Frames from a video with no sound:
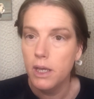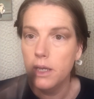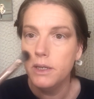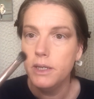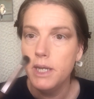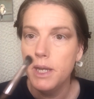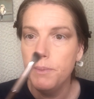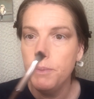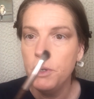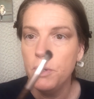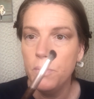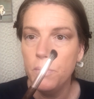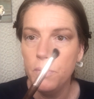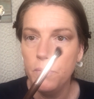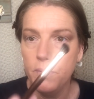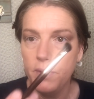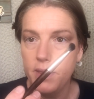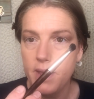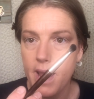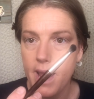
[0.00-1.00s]
Now I'm going to go in
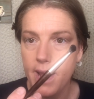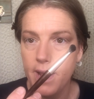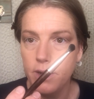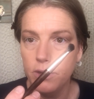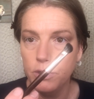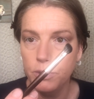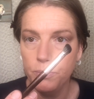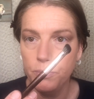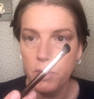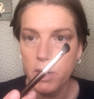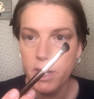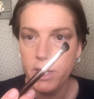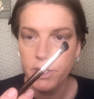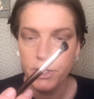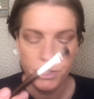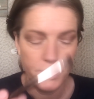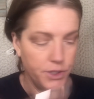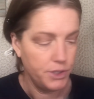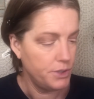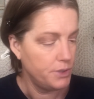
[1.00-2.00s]
with the angled
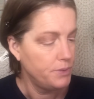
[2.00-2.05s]
brush.